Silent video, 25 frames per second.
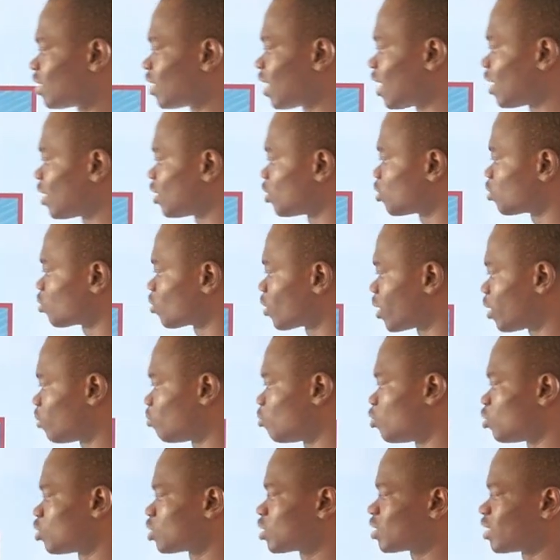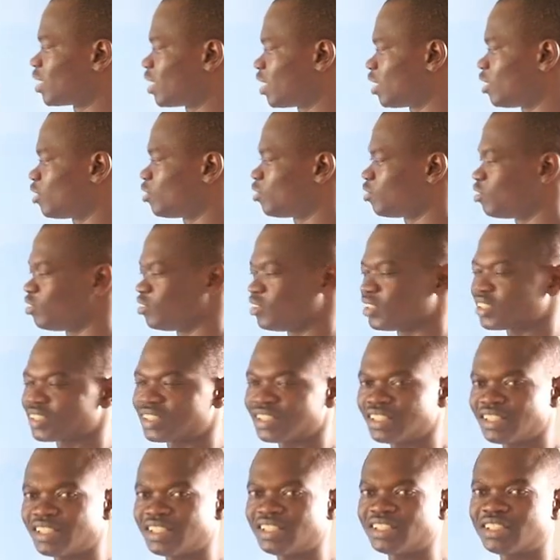That is when mostly you
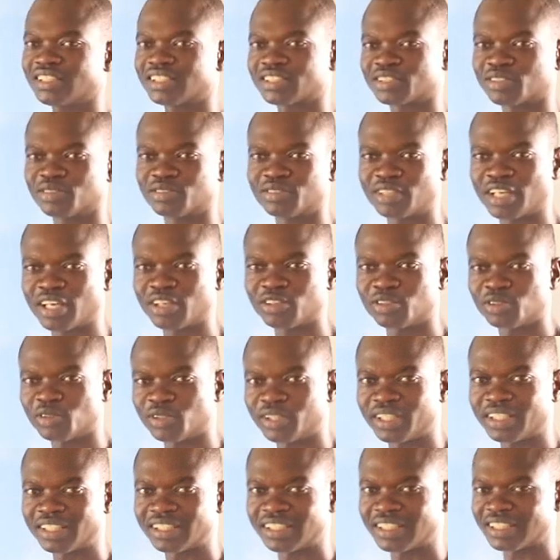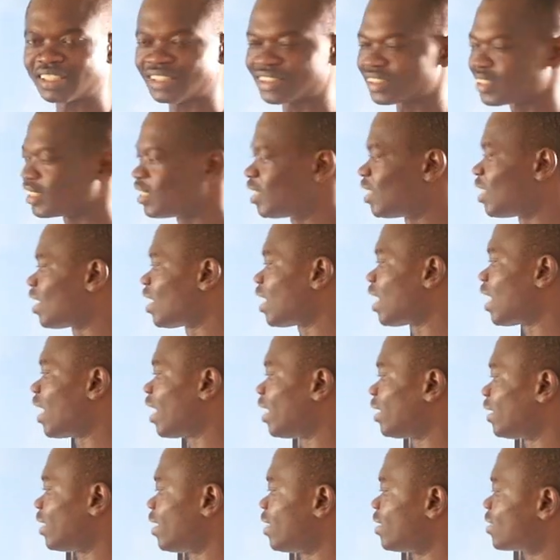see children doing this.
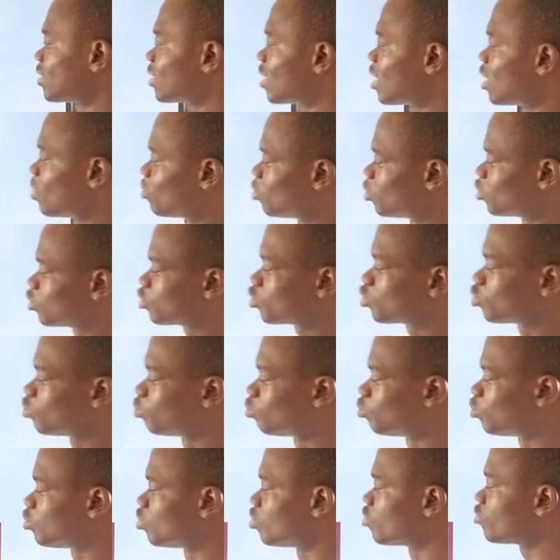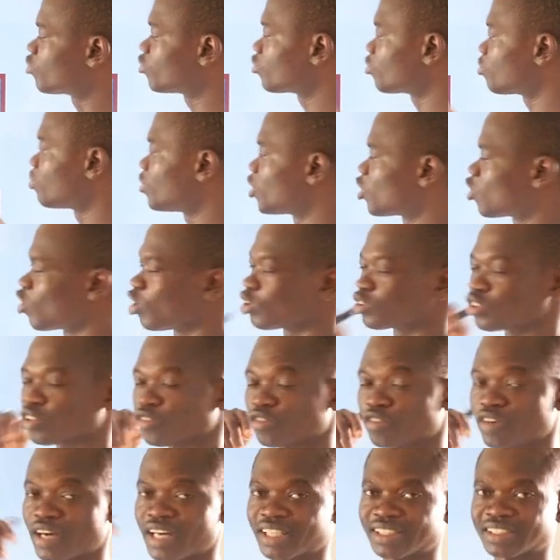And it's able to move because
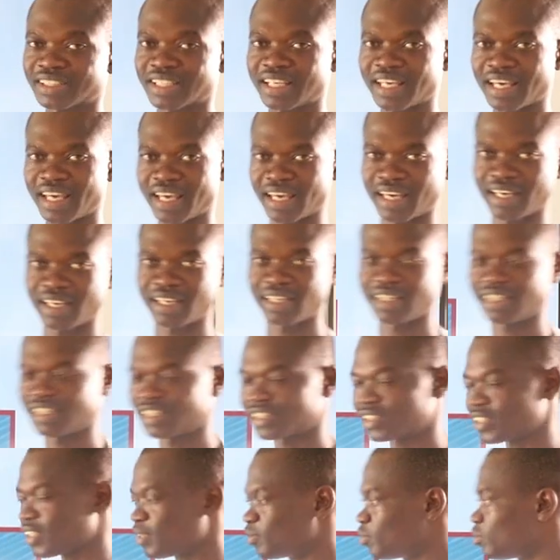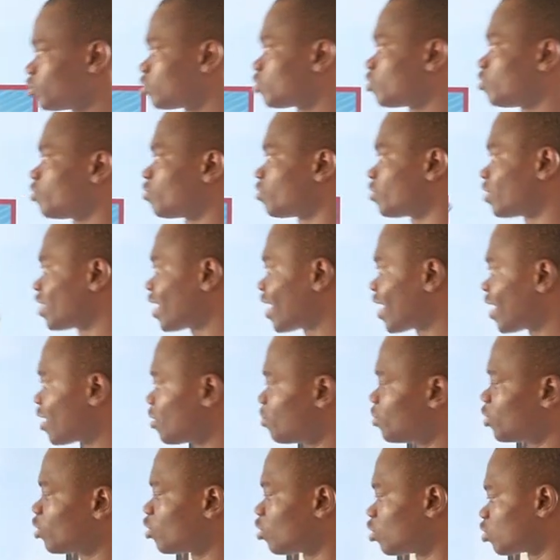of what? Air. It's able to
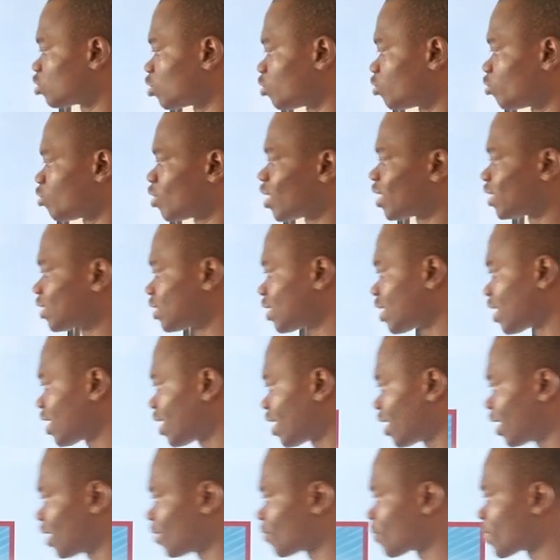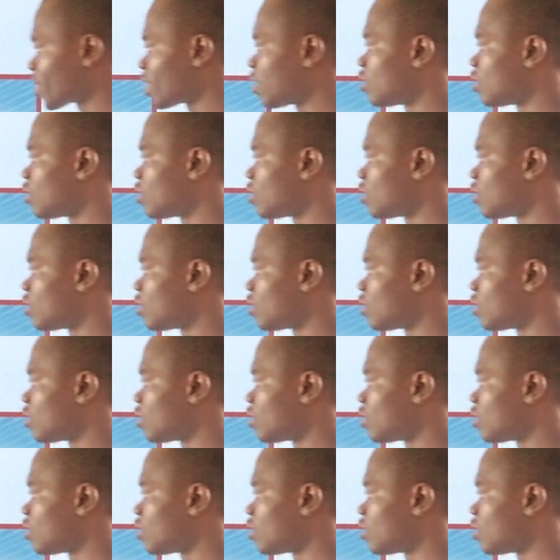fly because of what? Air.